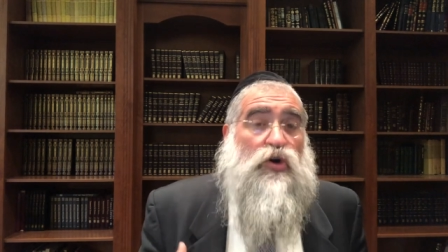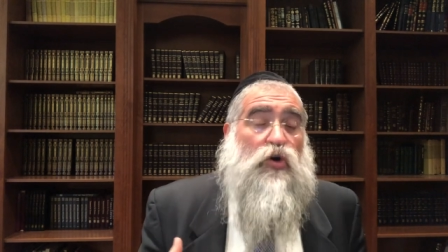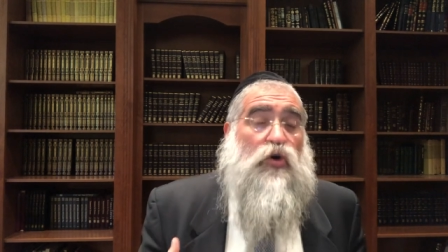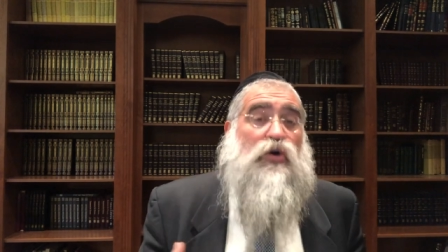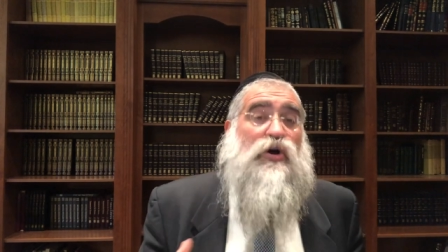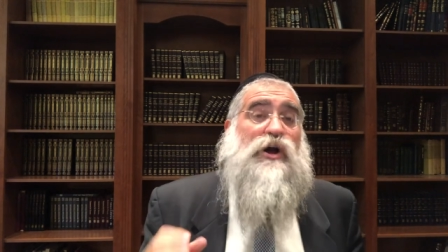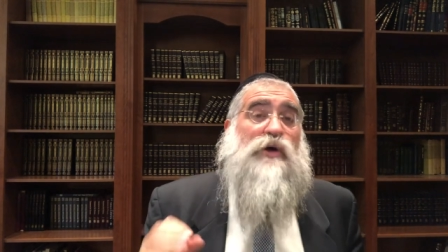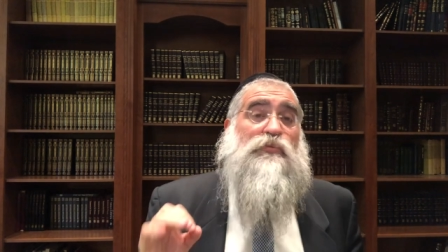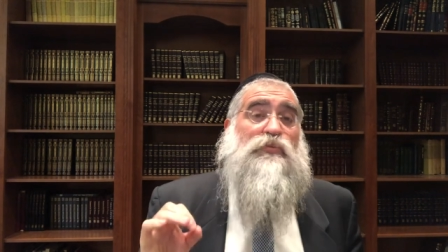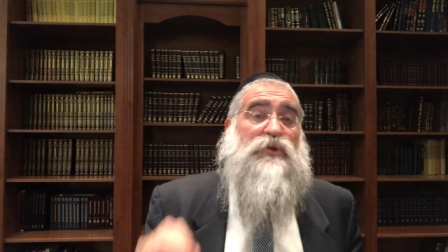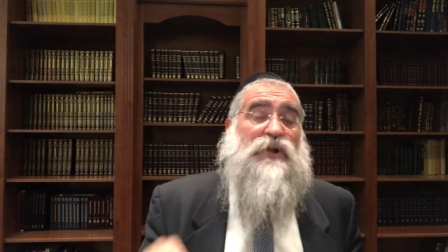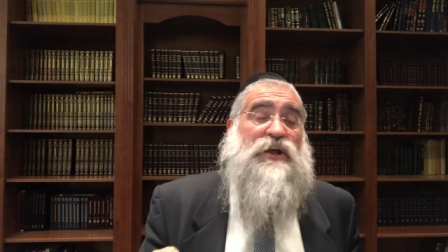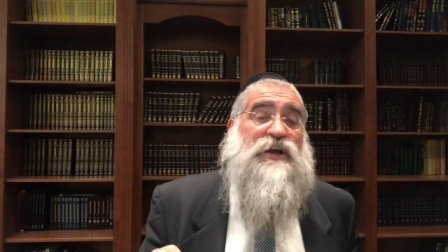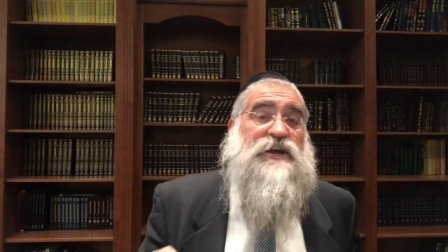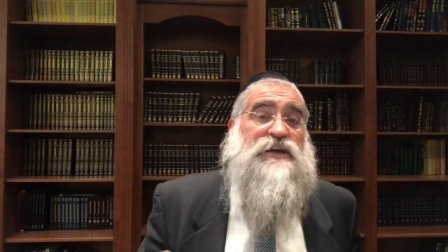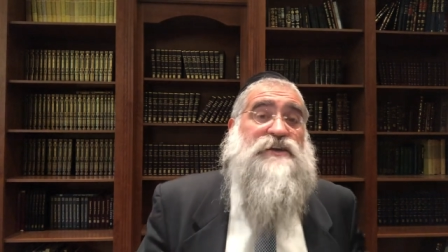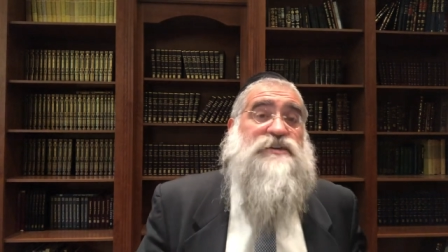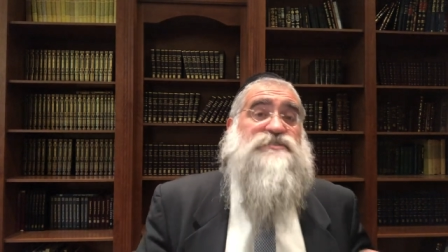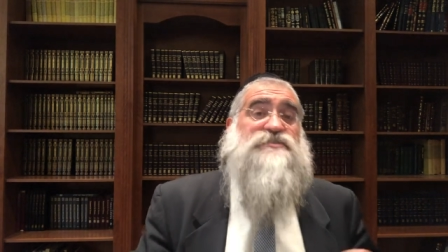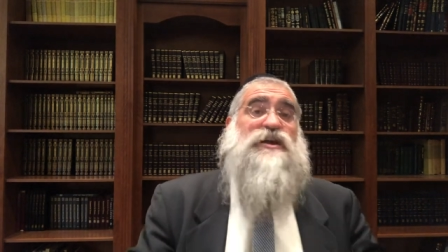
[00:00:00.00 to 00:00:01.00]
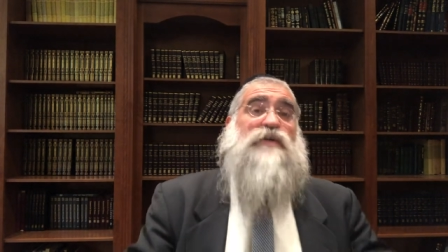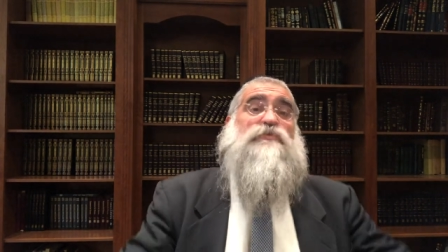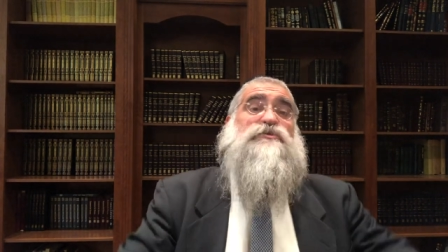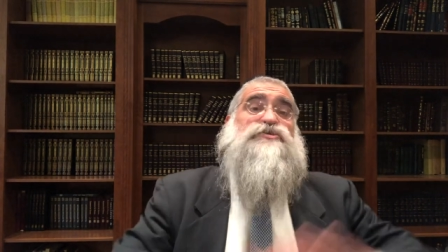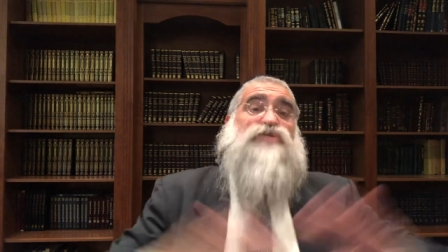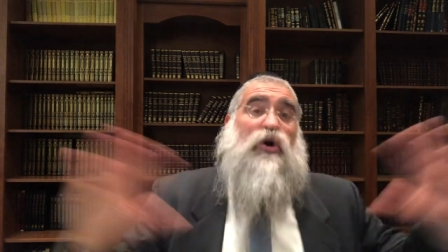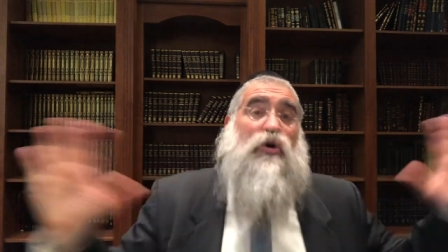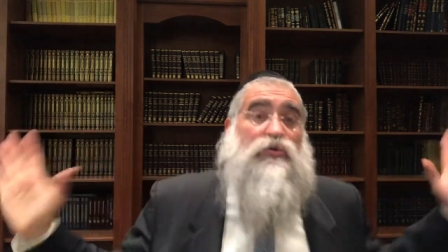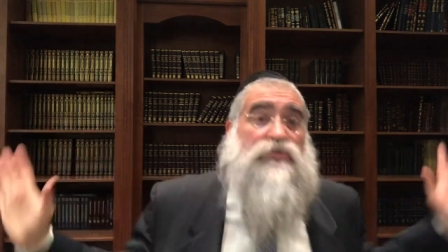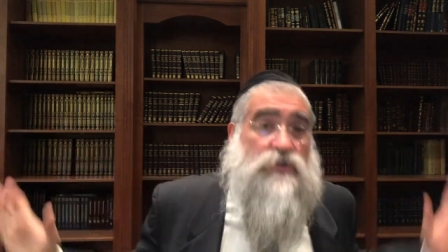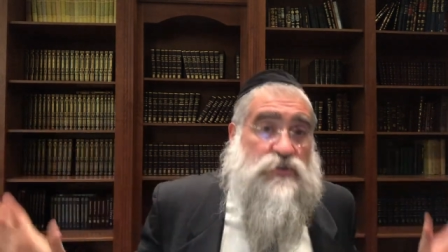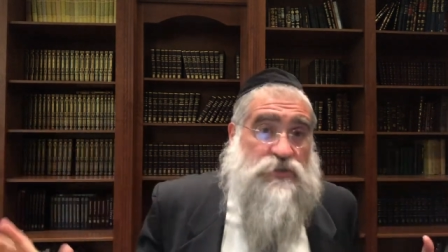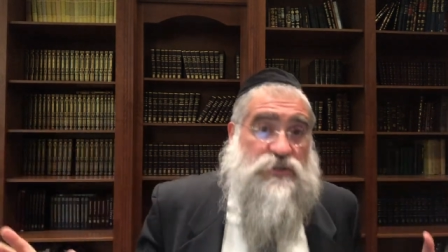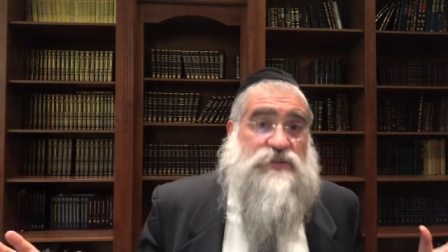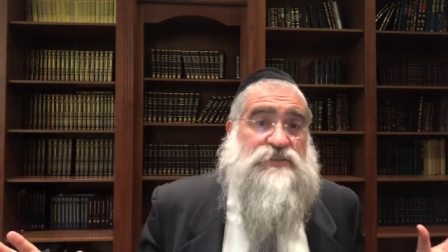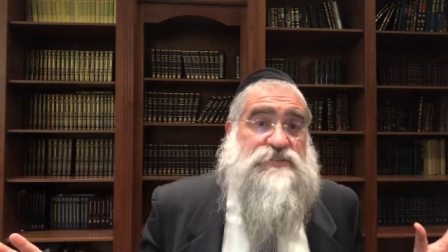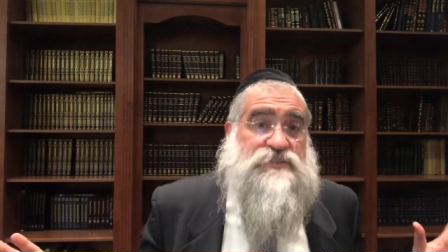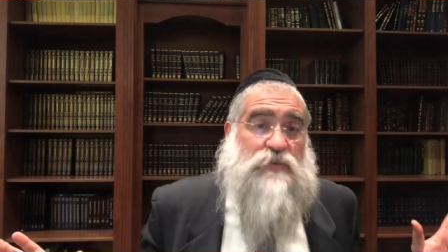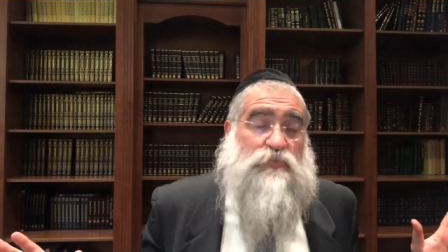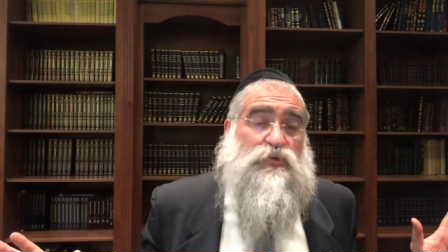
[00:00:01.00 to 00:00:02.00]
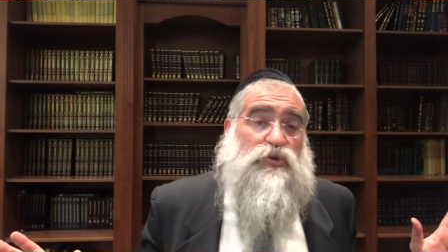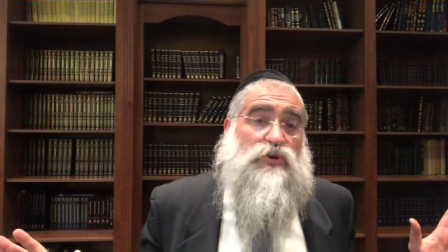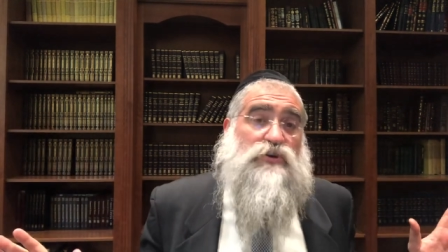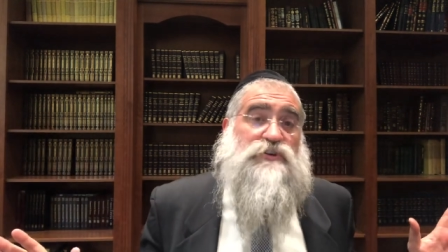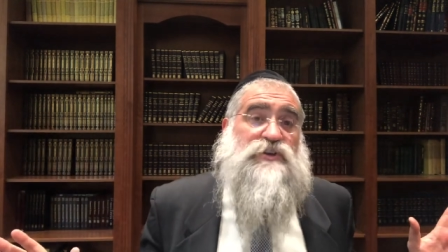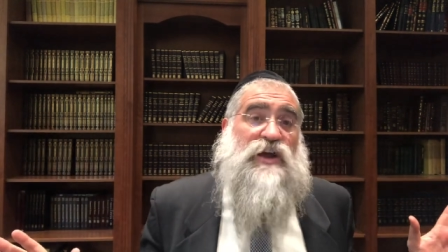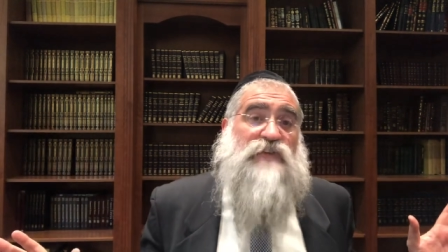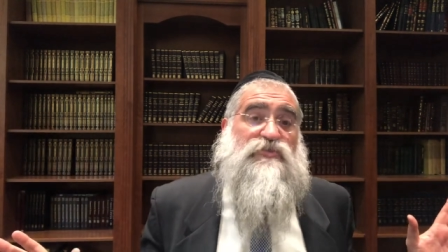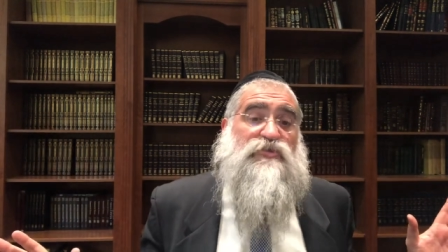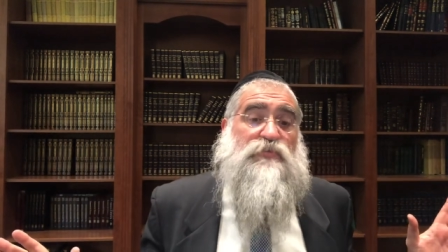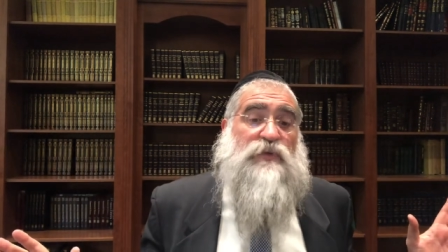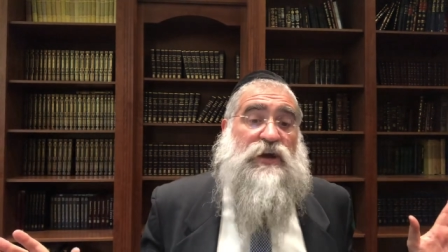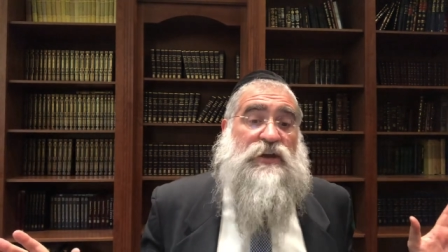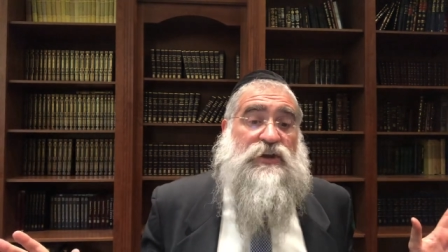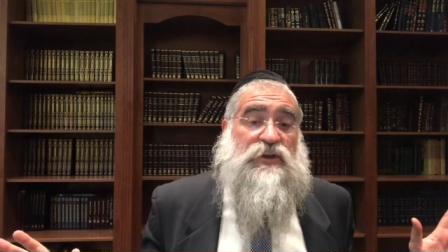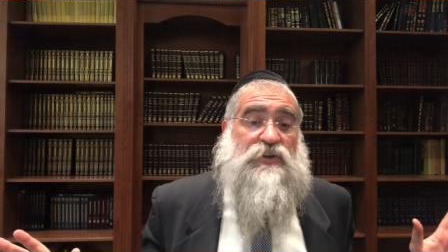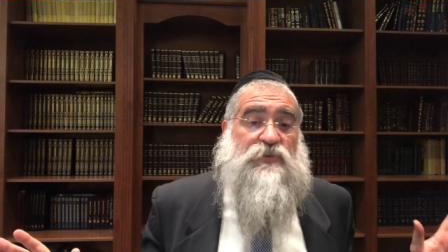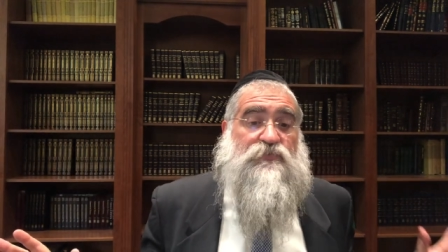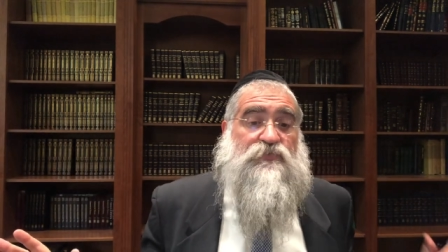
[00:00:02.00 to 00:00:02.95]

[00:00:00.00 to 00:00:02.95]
or a place that was ownerless that belonged to everybody.